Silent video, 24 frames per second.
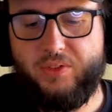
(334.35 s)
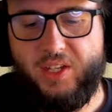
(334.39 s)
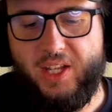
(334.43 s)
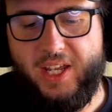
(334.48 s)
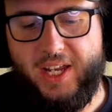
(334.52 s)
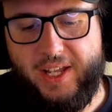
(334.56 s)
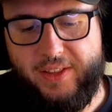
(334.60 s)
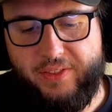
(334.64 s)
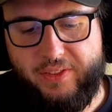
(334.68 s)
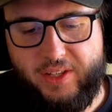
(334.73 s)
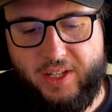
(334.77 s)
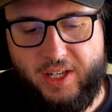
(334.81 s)

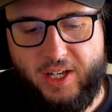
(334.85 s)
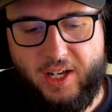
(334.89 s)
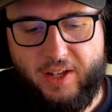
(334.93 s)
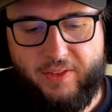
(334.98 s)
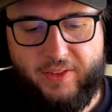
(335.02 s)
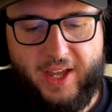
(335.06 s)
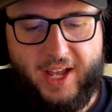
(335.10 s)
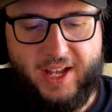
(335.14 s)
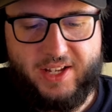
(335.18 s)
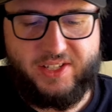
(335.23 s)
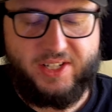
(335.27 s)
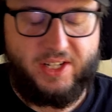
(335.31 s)
and the
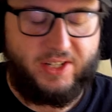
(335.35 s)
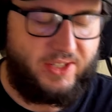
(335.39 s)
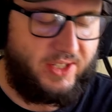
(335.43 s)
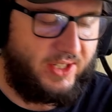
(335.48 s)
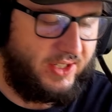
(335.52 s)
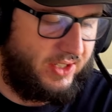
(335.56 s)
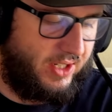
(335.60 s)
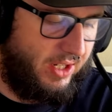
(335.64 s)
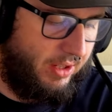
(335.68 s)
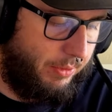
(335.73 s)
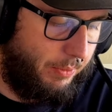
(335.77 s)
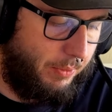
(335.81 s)

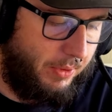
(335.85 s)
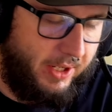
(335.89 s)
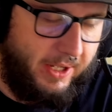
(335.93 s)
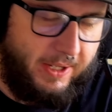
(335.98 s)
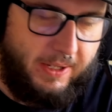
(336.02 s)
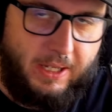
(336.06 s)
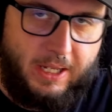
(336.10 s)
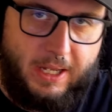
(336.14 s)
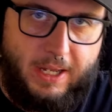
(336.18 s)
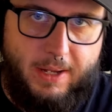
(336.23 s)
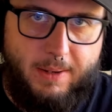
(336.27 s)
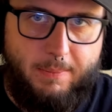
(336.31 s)
SL63,